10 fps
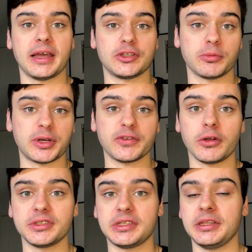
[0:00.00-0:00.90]
Top Drives
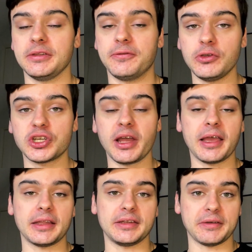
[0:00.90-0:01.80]
content in the future,
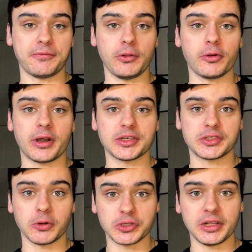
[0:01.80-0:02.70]
and follow our
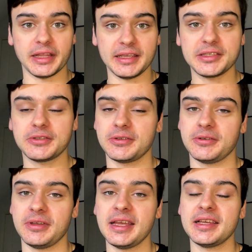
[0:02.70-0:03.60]
social links
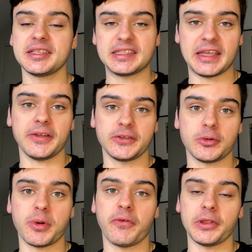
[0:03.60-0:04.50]
to stay on
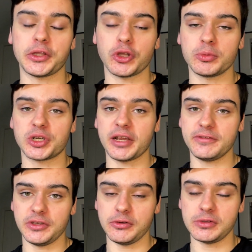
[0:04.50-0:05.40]
top of all the Top
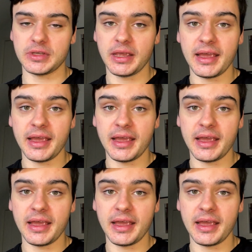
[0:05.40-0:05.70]
Drives news.